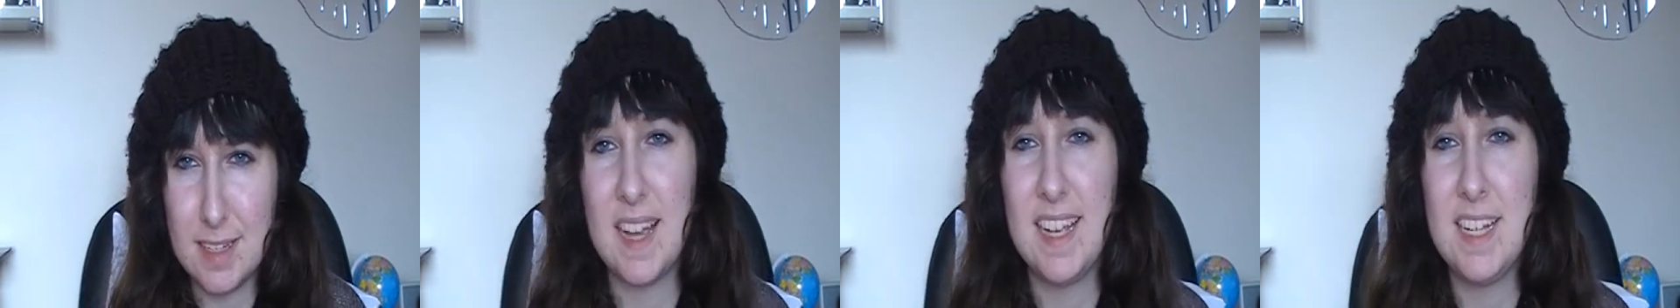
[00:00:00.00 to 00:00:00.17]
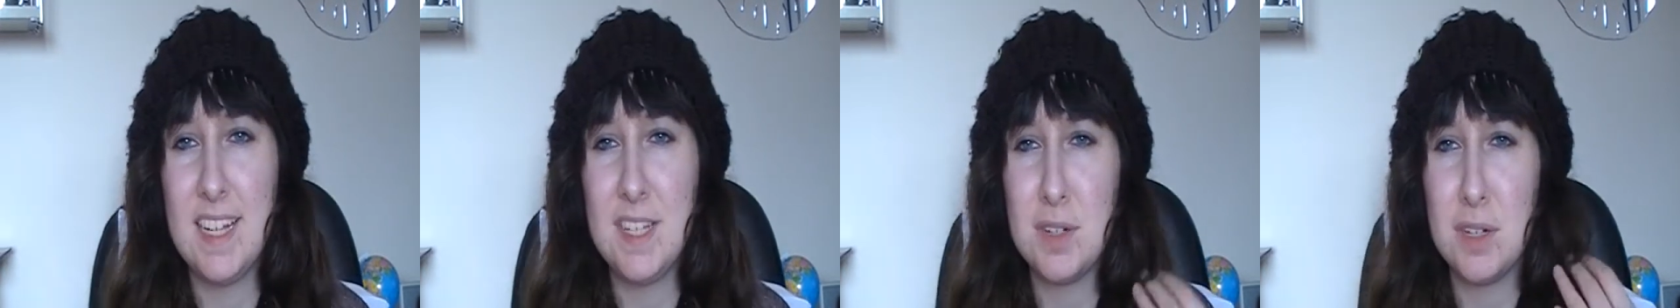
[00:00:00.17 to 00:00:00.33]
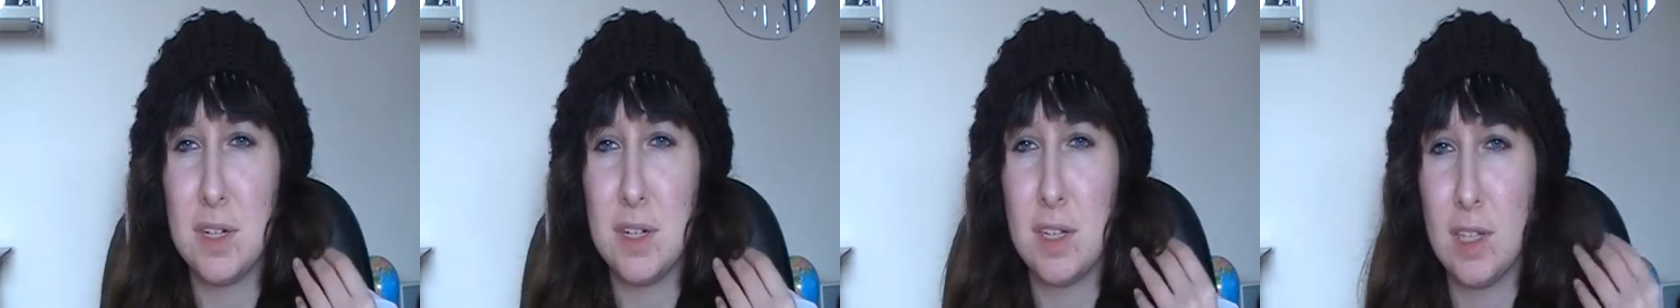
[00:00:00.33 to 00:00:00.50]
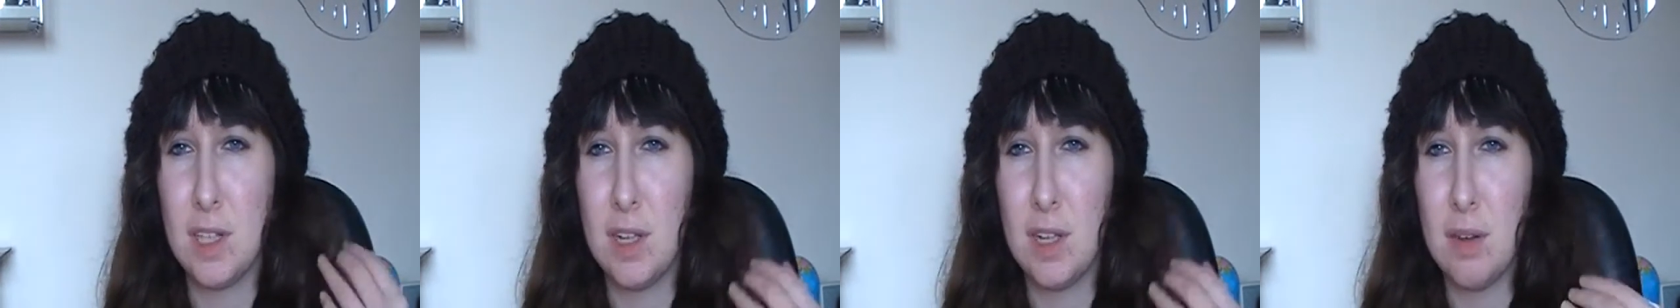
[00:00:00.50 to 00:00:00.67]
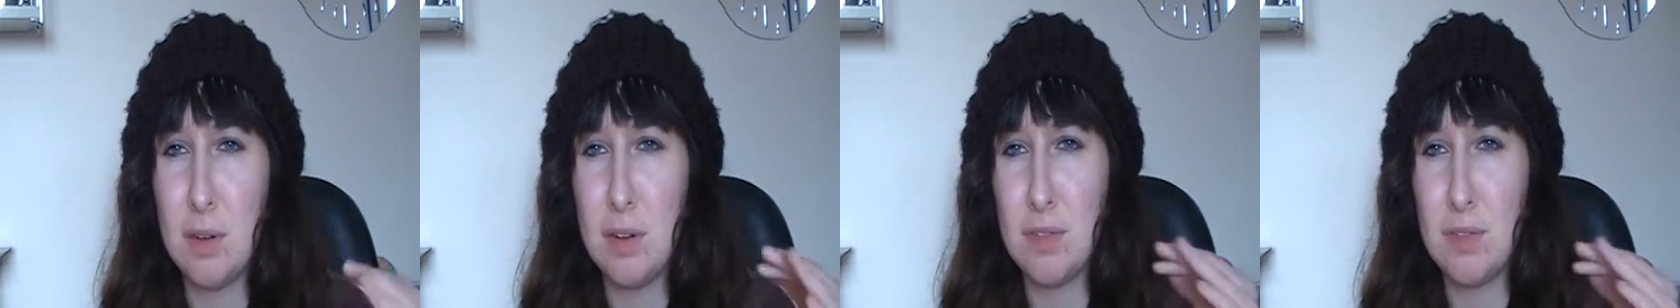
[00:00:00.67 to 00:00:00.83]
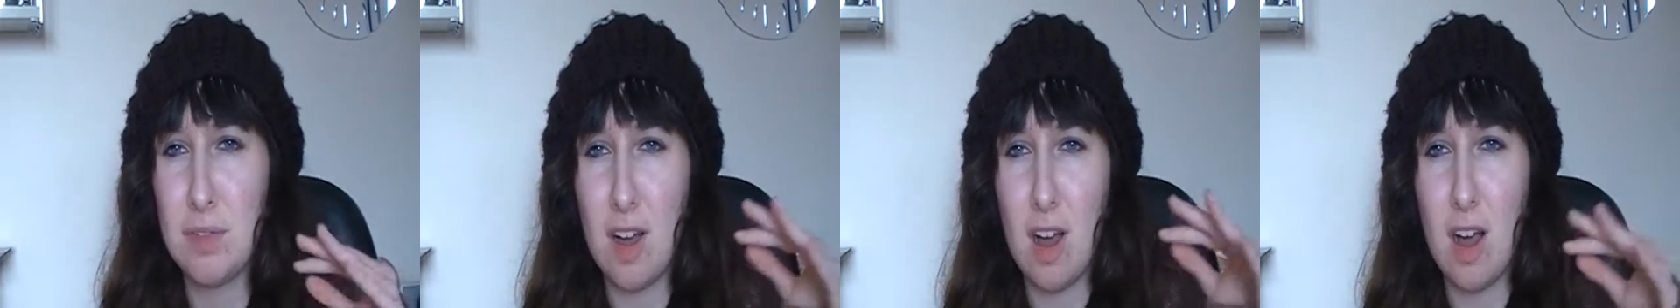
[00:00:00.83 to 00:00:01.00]
he's done a load
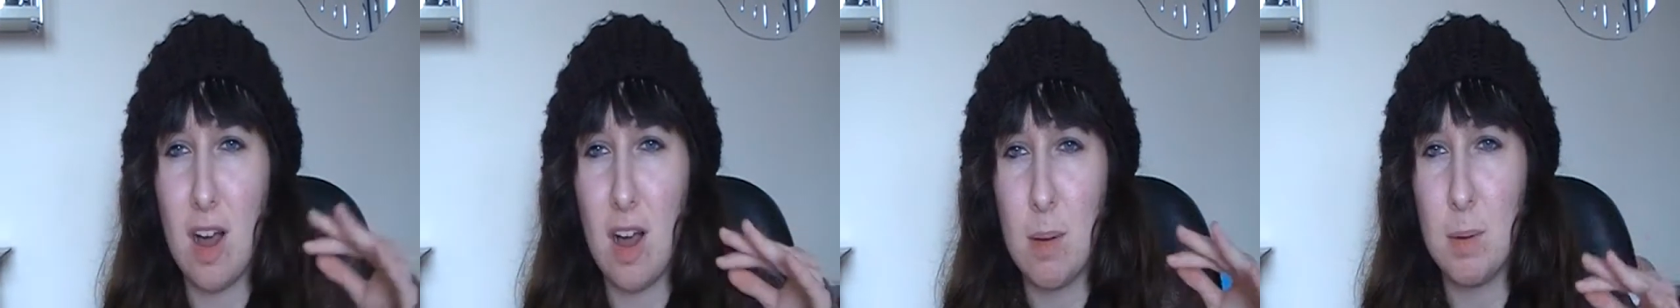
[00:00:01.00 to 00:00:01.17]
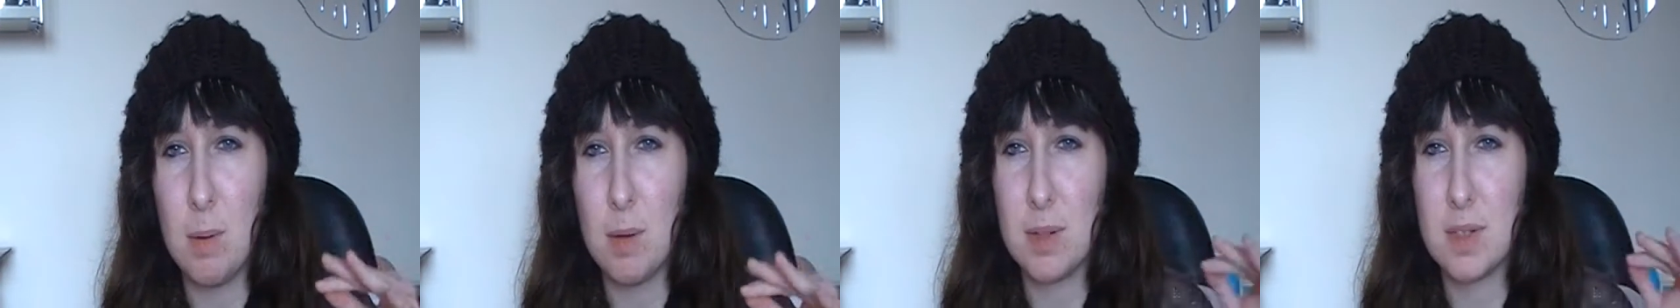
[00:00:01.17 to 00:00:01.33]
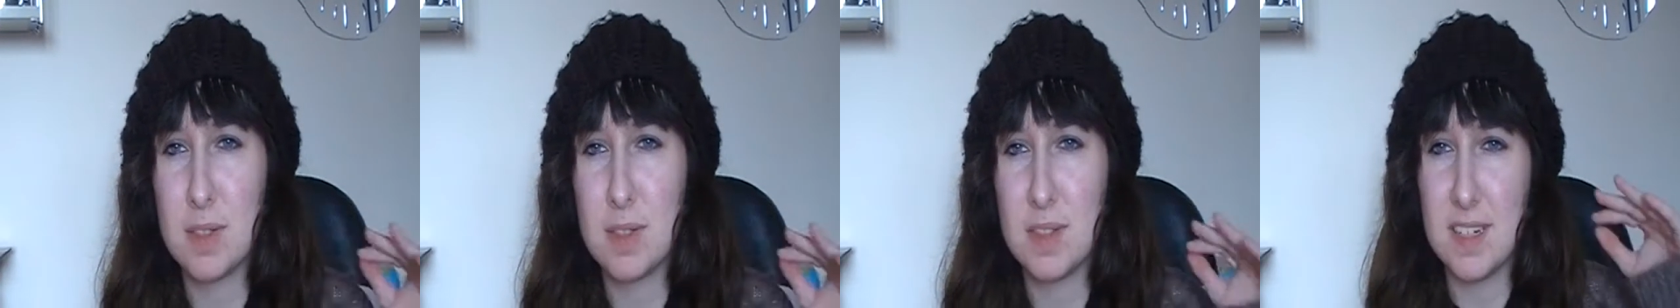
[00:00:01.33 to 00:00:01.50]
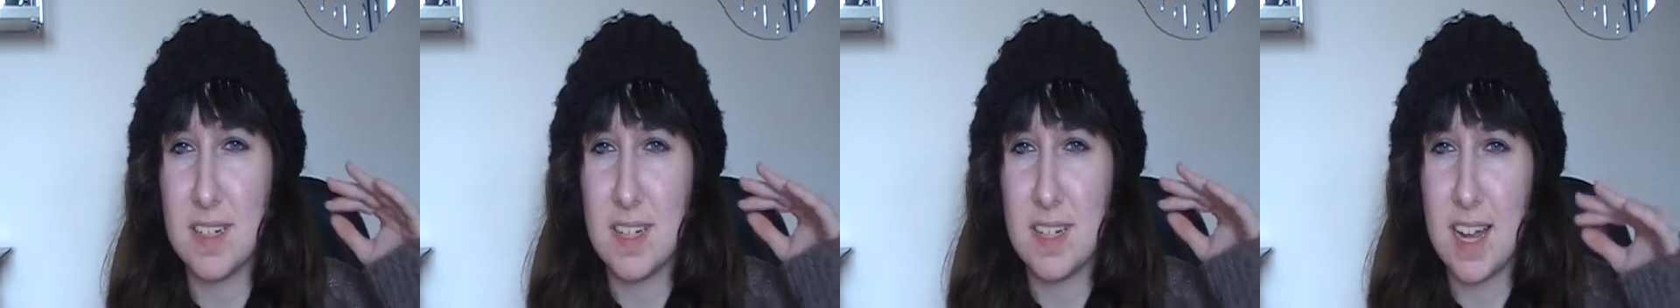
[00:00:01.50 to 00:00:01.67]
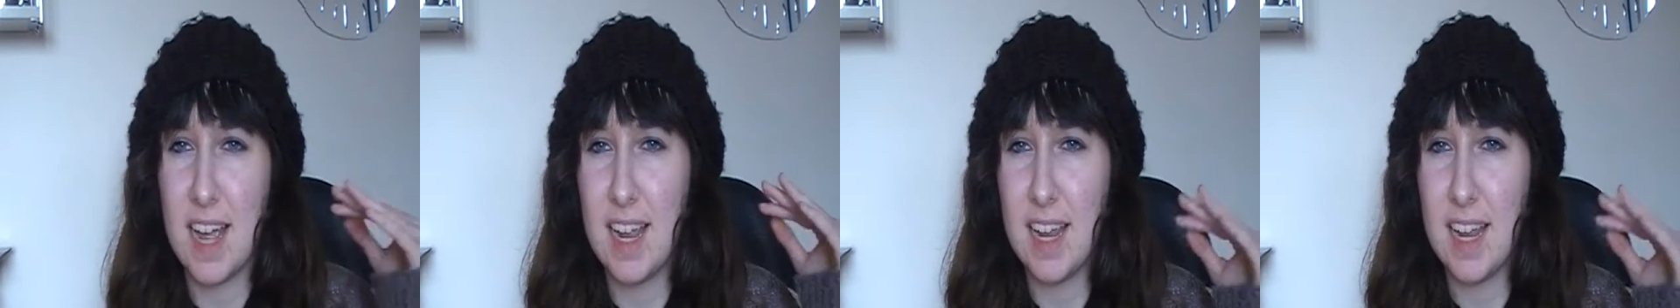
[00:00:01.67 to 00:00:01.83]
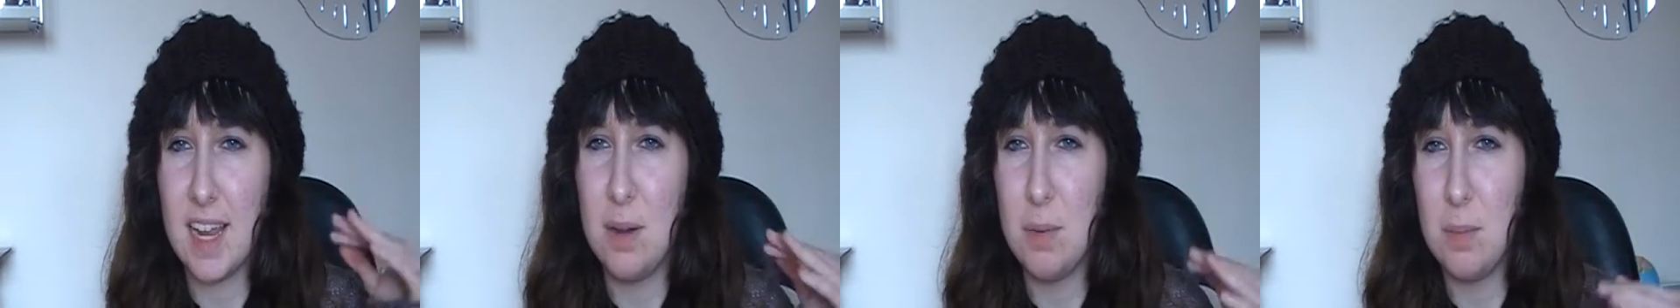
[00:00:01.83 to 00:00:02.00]
of art books that
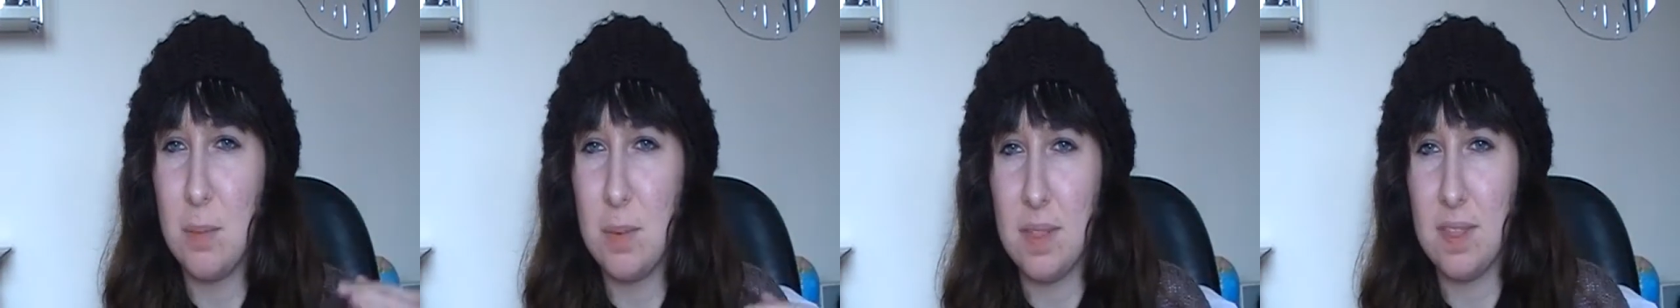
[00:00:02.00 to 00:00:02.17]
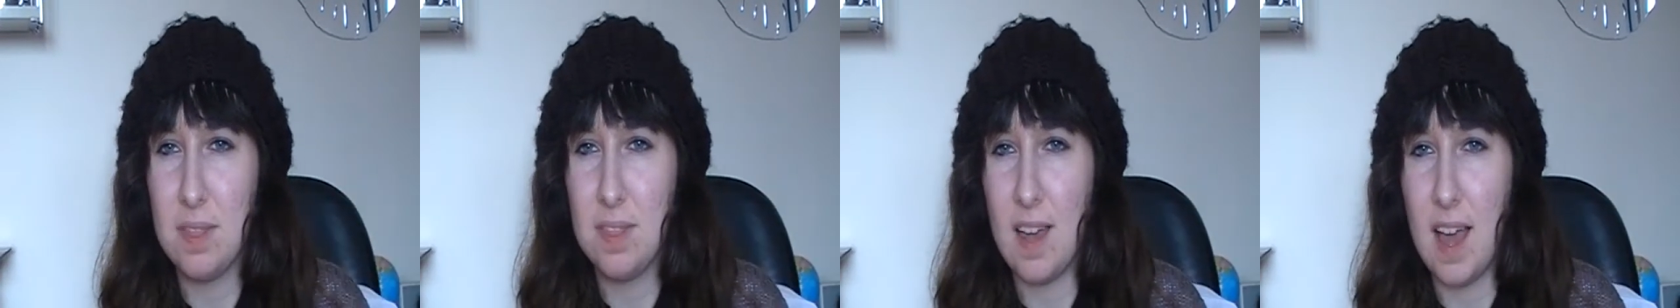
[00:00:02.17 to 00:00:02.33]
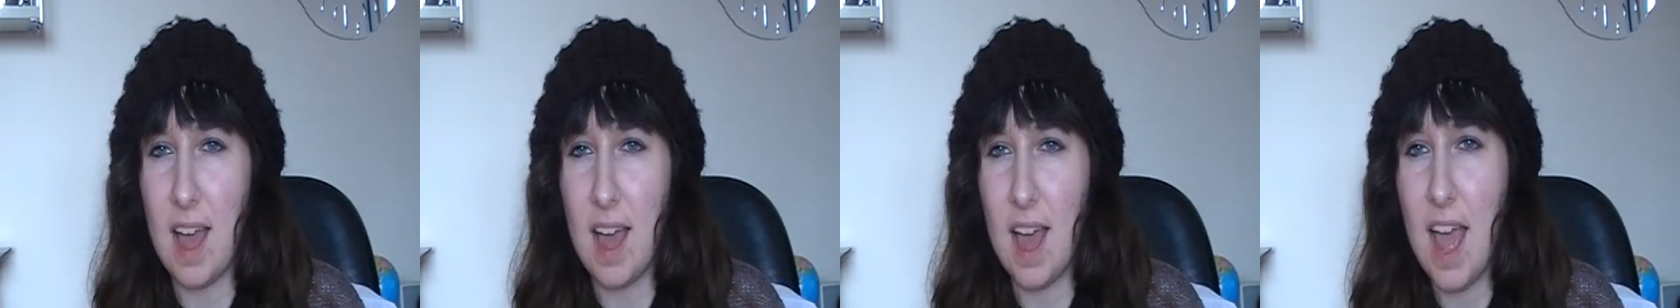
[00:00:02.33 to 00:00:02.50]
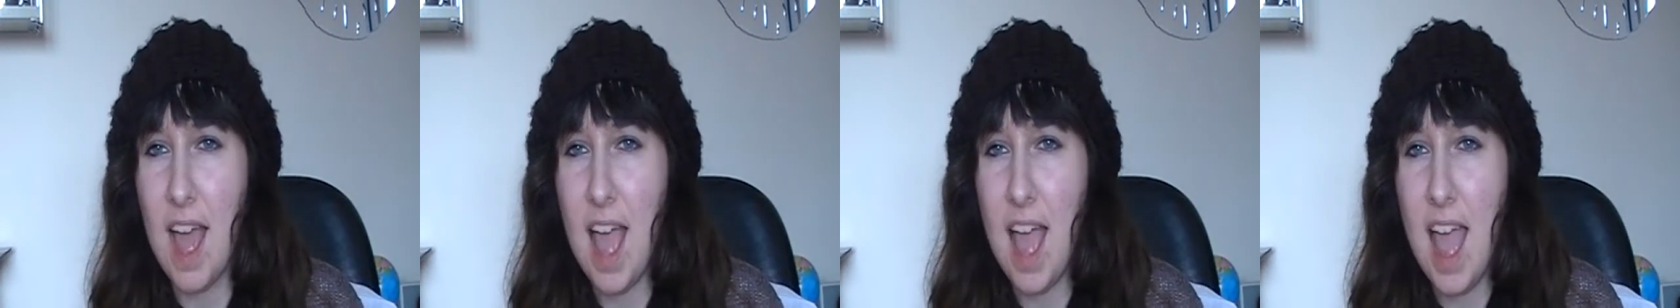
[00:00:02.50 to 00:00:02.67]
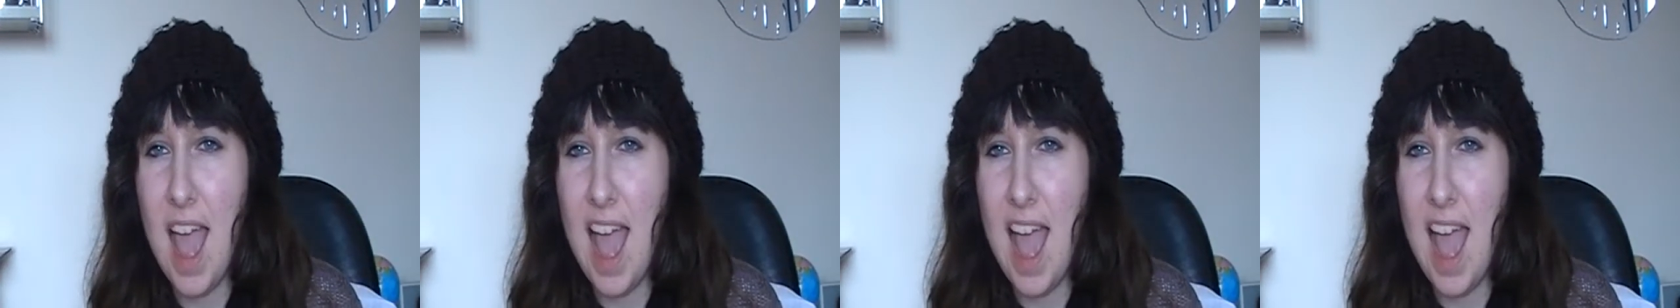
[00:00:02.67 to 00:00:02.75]
tie in with that,